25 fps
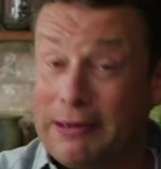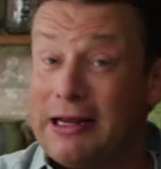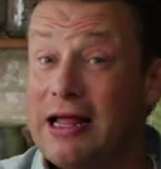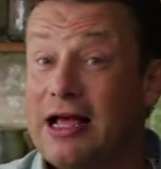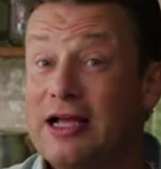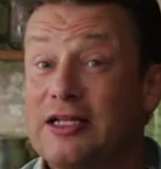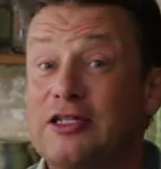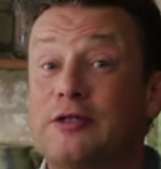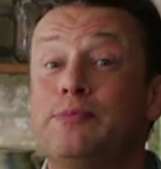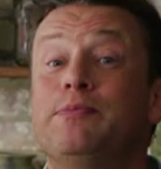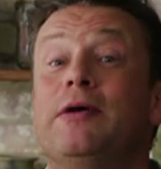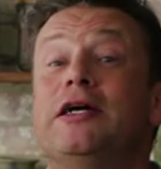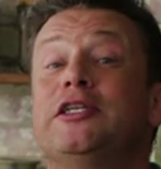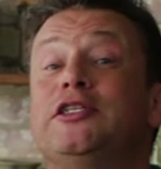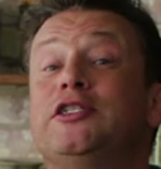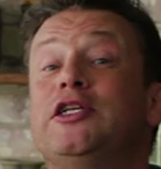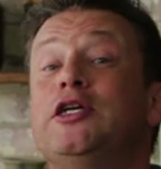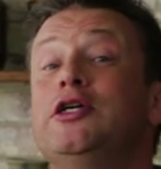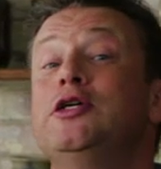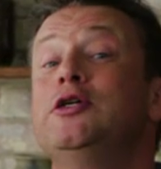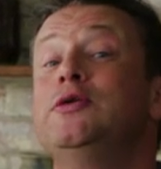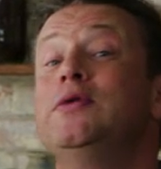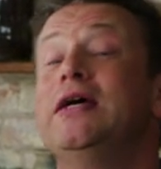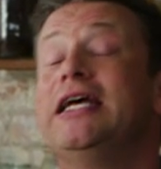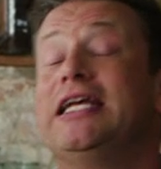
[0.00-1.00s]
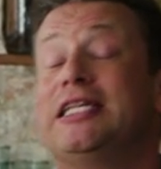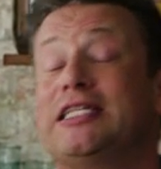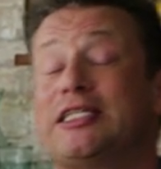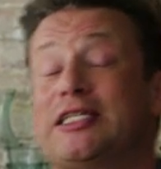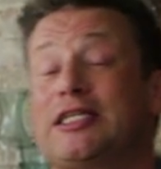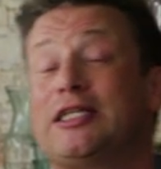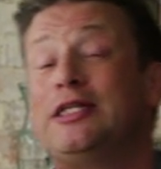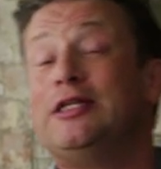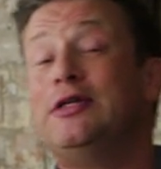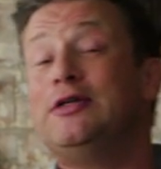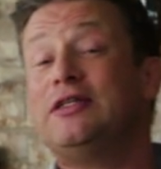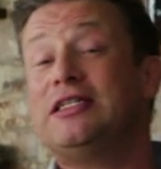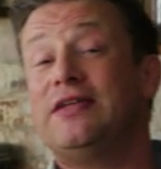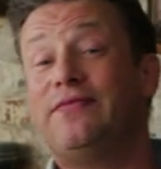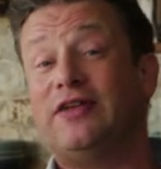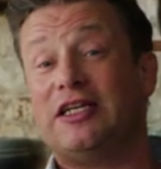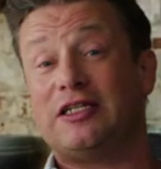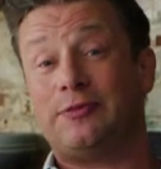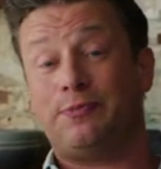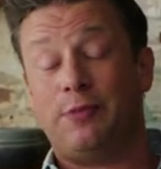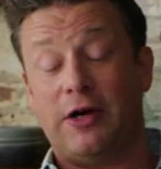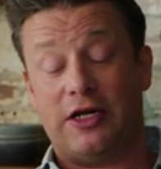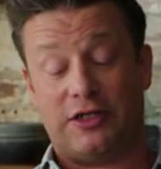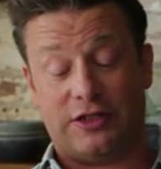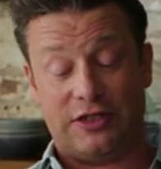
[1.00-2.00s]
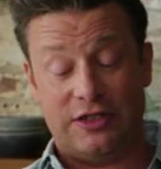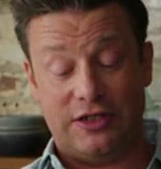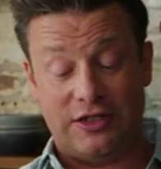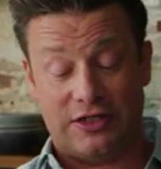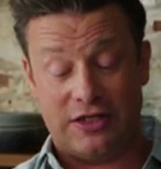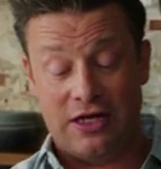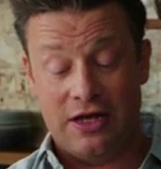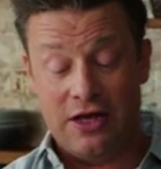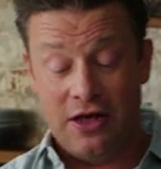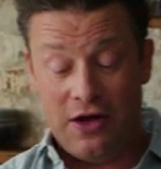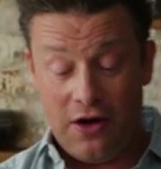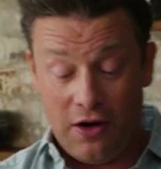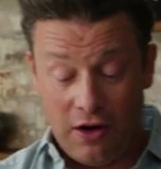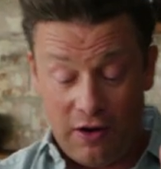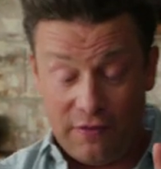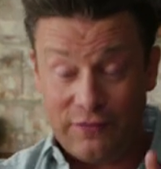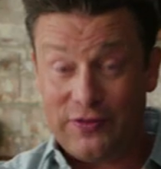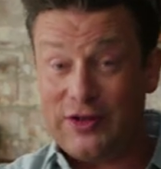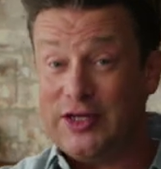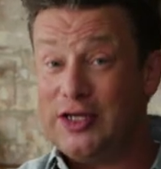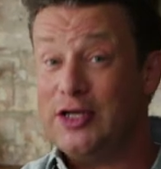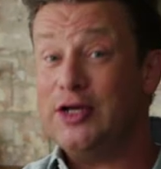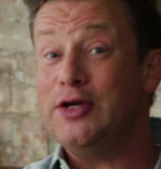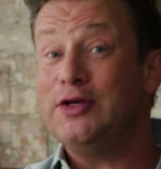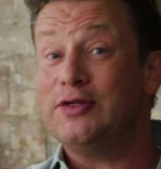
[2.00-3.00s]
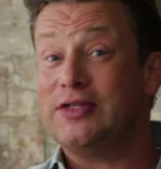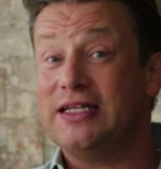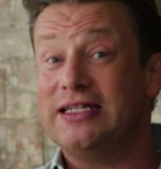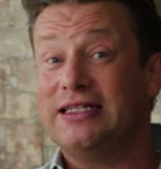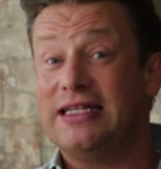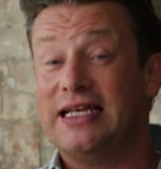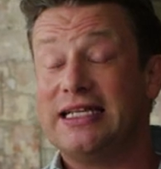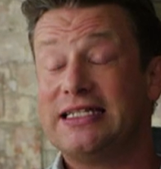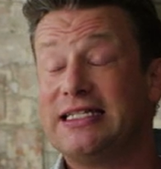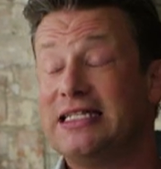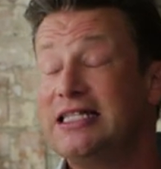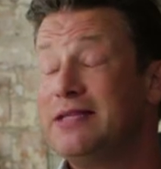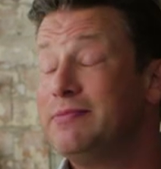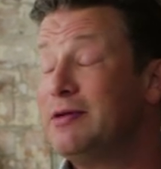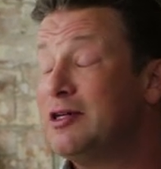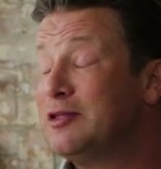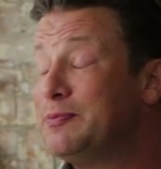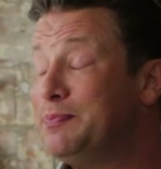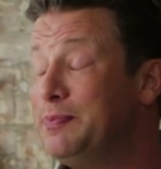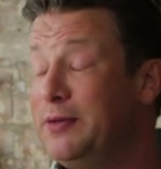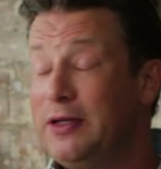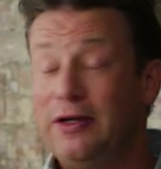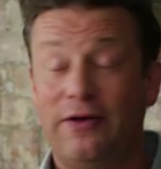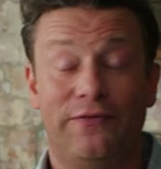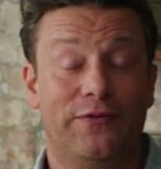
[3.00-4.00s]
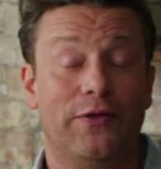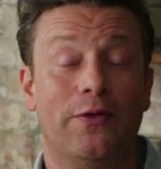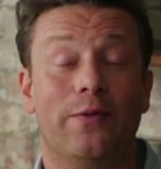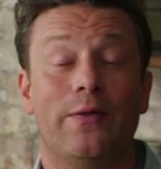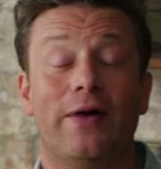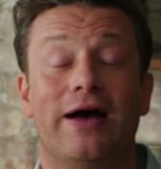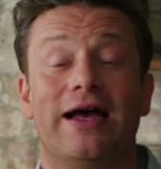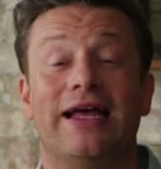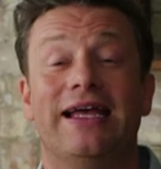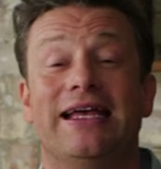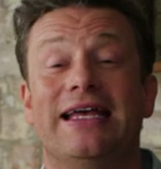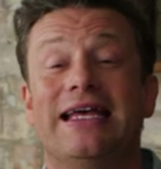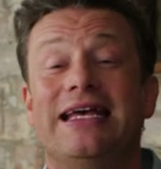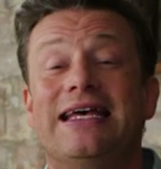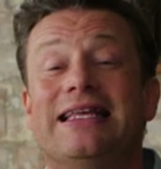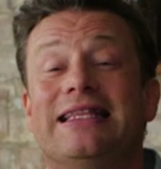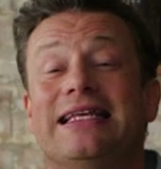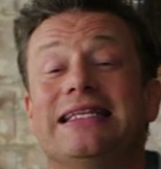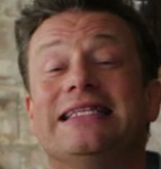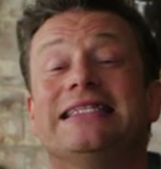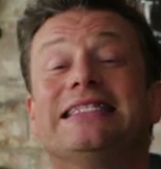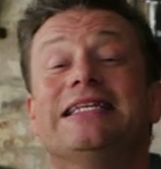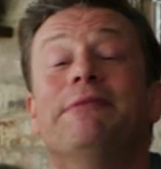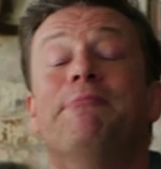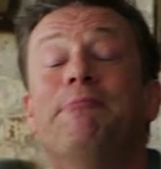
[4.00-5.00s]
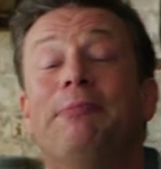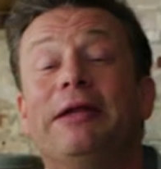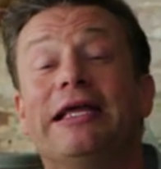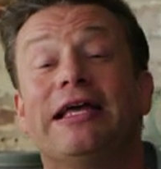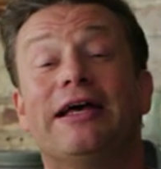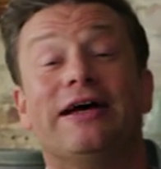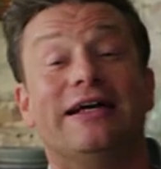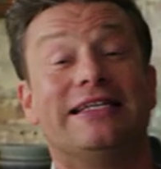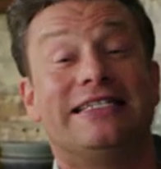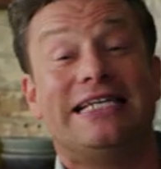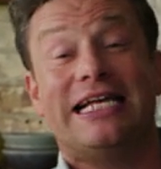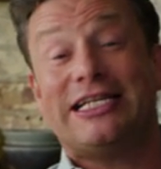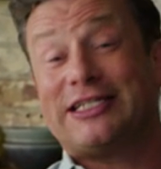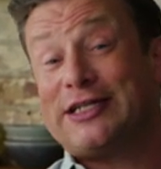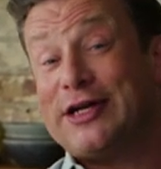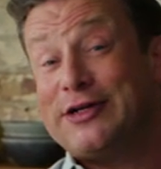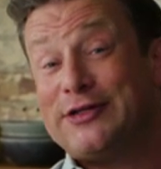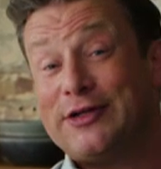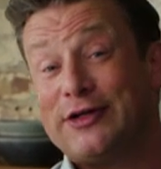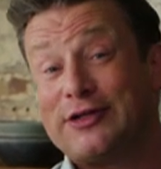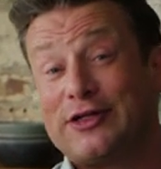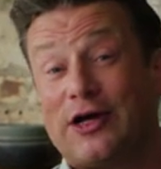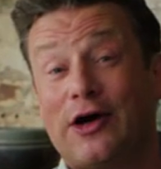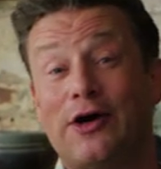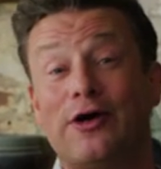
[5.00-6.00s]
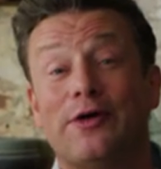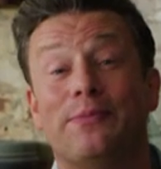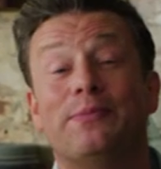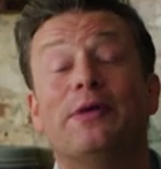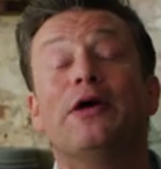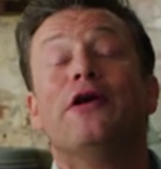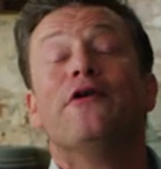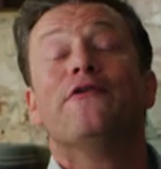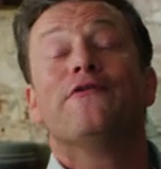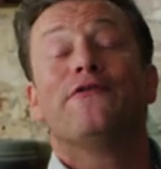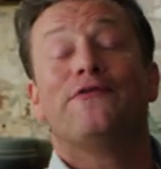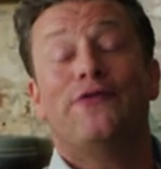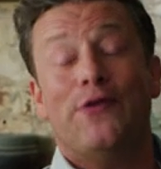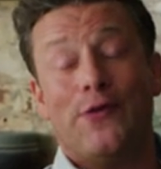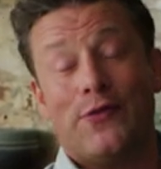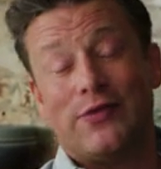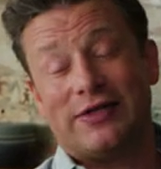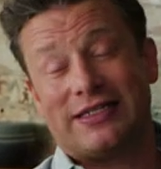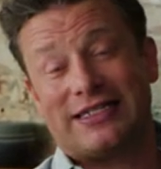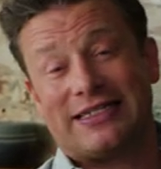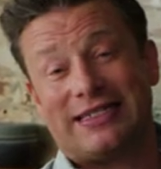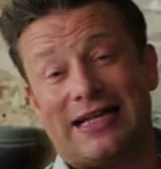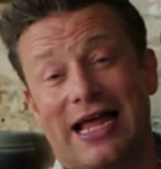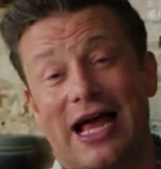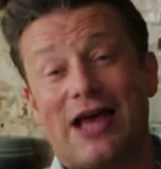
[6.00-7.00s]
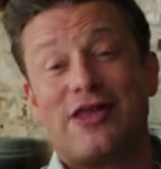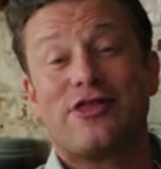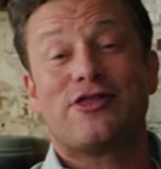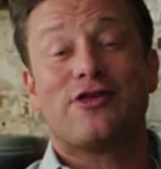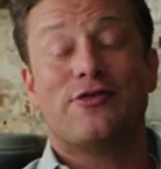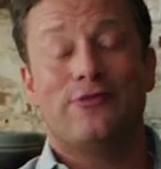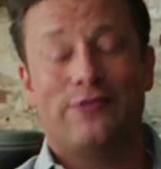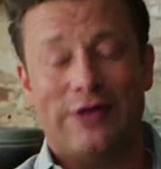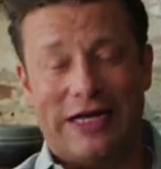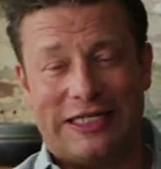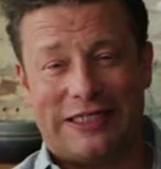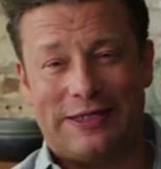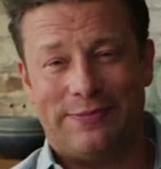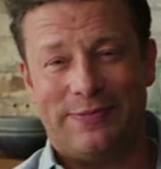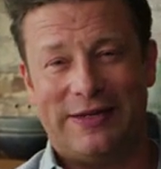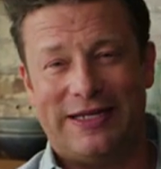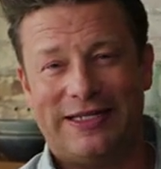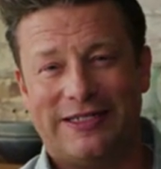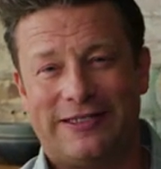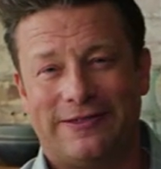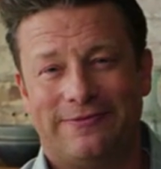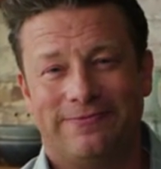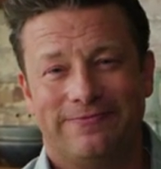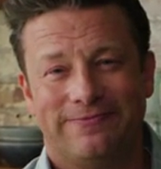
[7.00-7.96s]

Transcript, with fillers: plus my two exclusive expressions of using this in the most beautiful way, then simply go to tesco.com forward slash recipes.